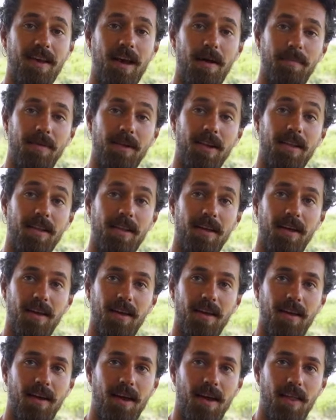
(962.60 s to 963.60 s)
up, and
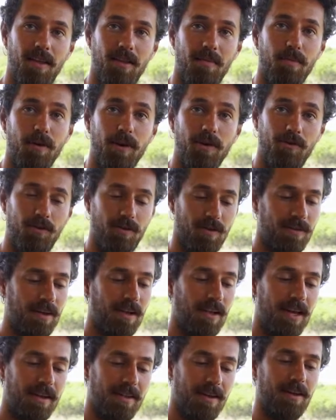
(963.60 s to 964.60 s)
then the moisture is
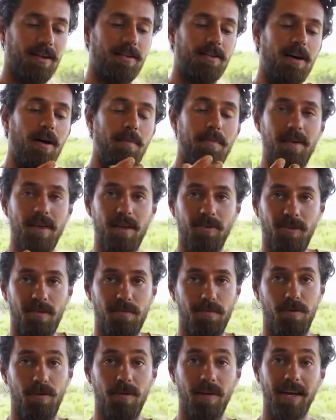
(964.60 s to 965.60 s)
collecting on top and then
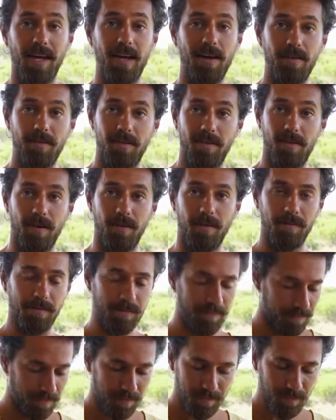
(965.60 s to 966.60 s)
just pouring out. So
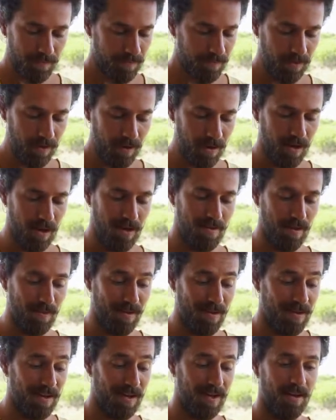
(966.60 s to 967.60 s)
it's
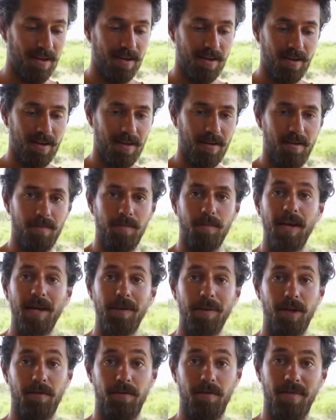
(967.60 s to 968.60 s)
always gonna make
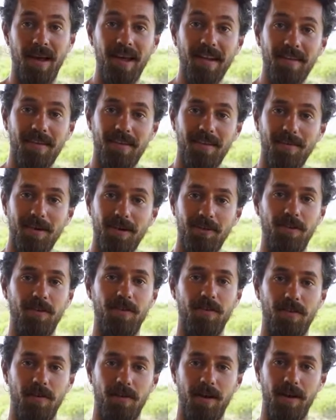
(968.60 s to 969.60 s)
a bit of a mess. So make sure you
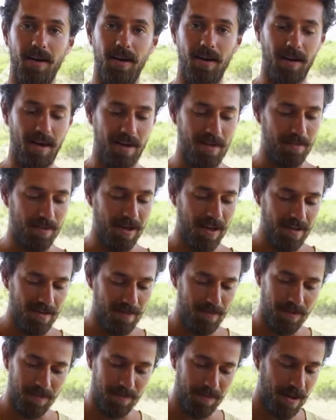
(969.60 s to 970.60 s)
store it in a nice place.
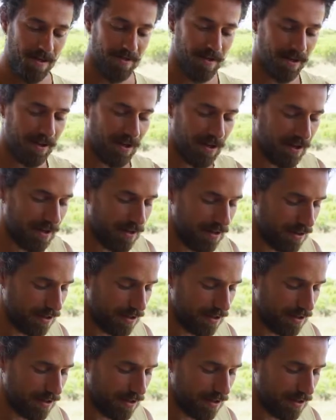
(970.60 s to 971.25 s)
But basically,